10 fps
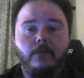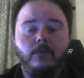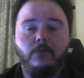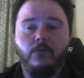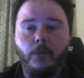
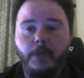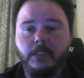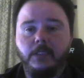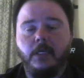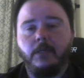who
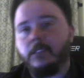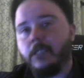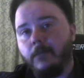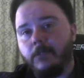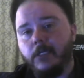romance scams,
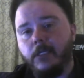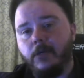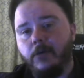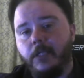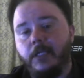scams on the
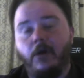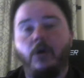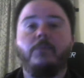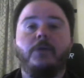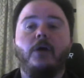internet. They
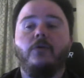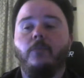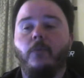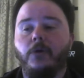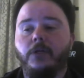call them Yahoo
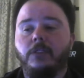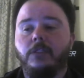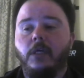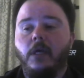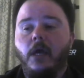Boys.